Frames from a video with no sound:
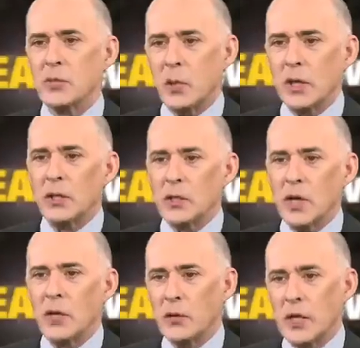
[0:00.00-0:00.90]
and the
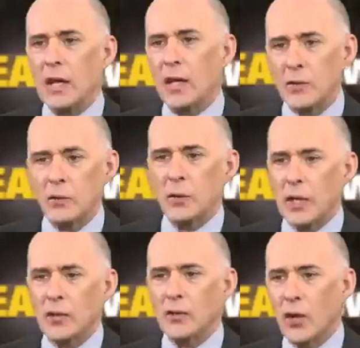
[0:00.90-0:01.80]
Israelis have, you
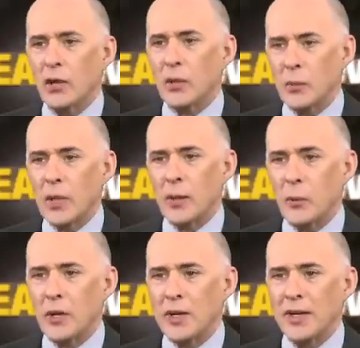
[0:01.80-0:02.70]
can't target them
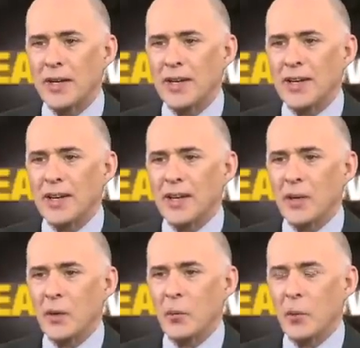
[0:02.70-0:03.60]
that way.
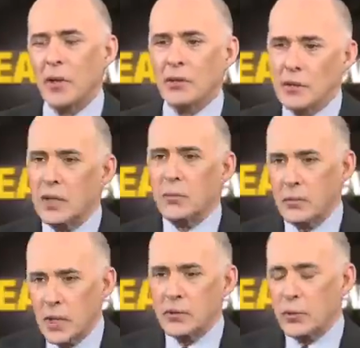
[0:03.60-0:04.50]
But
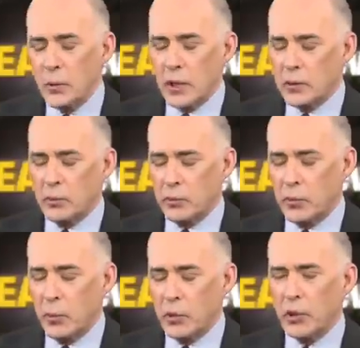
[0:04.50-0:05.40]
that, as you make
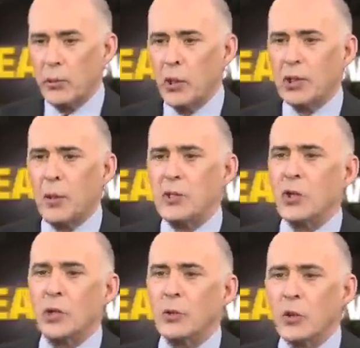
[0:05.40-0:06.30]
the
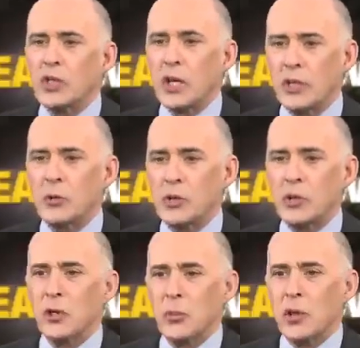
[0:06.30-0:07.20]
point, only rich
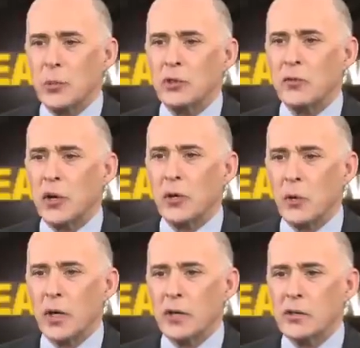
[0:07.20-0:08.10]
countries are going to be able to
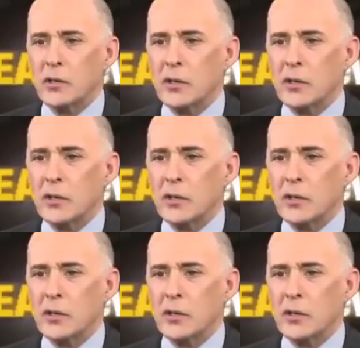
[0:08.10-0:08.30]
fire rockets.